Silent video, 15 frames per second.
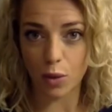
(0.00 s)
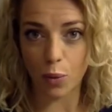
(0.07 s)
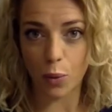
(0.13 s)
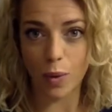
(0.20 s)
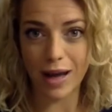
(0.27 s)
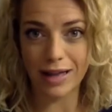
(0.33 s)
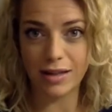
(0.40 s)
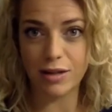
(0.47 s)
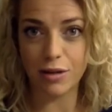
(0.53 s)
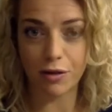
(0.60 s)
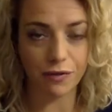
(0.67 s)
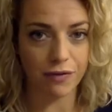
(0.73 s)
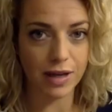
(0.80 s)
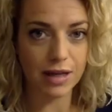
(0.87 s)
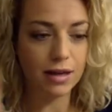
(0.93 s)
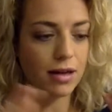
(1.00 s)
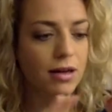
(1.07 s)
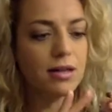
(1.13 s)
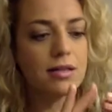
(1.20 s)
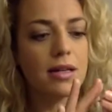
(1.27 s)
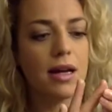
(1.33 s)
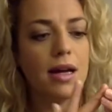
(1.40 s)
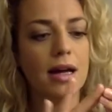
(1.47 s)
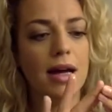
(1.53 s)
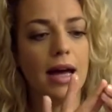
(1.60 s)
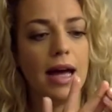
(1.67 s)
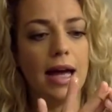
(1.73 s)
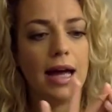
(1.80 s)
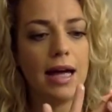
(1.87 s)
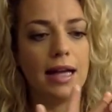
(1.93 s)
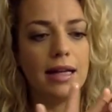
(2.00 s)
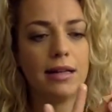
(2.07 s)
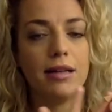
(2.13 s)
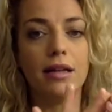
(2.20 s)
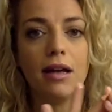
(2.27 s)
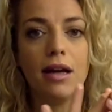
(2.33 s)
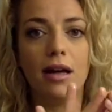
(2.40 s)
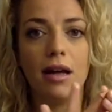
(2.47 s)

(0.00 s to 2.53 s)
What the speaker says: wet your fingers and